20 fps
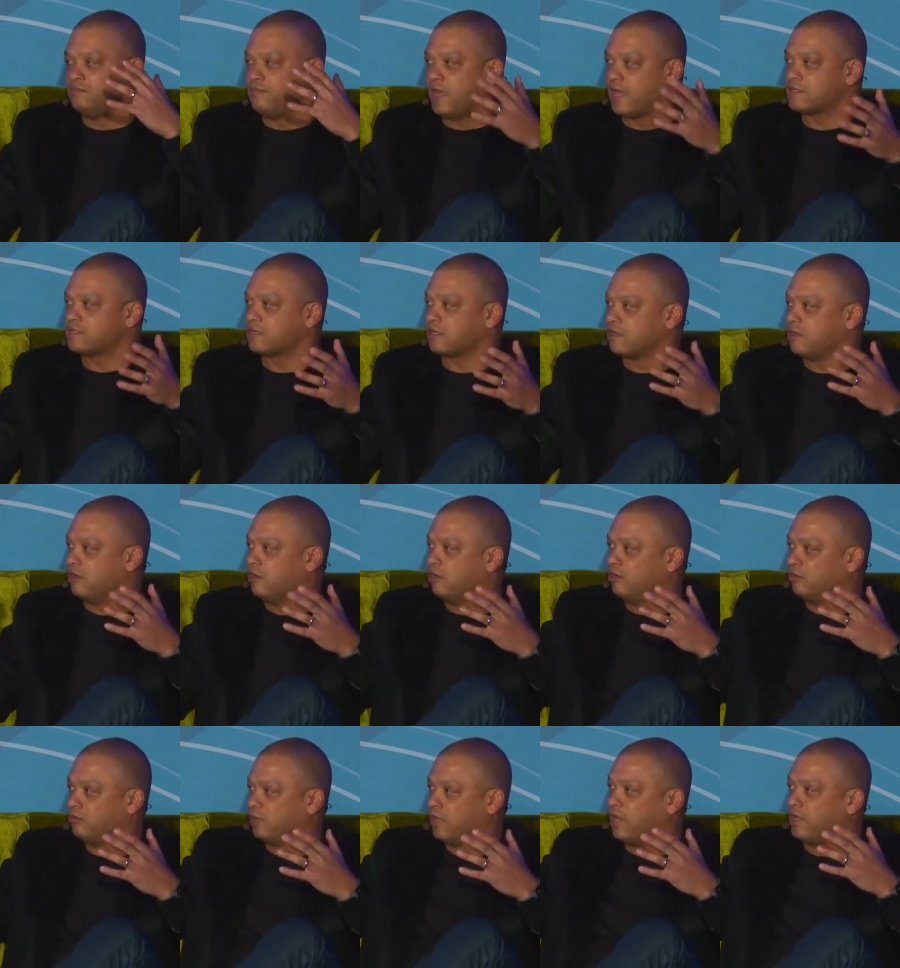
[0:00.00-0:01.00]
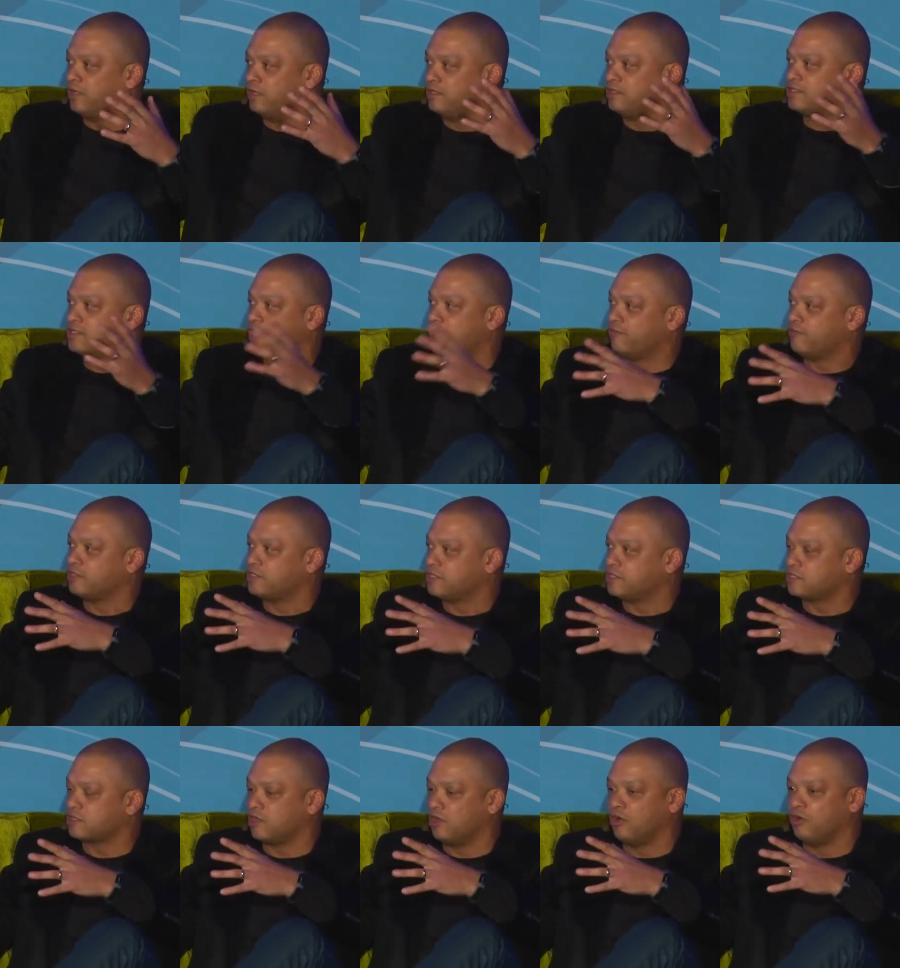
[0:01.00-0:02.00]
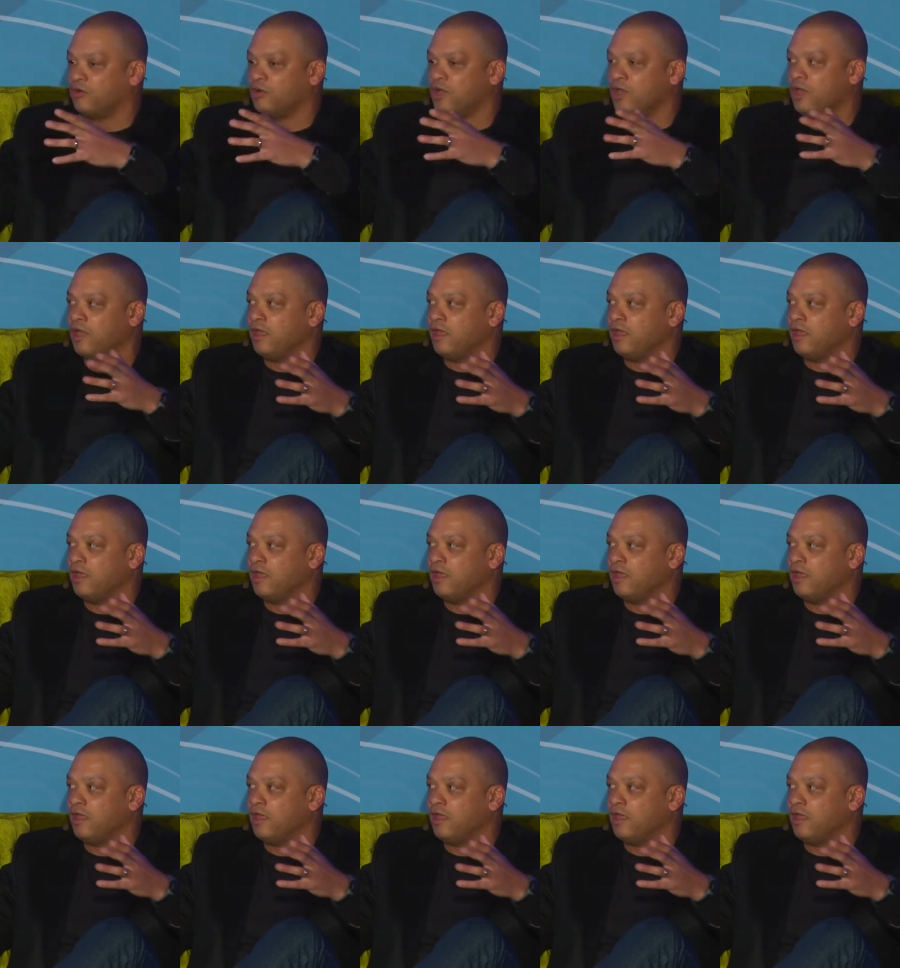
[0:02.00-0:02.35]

Mexico, London, San Francisco.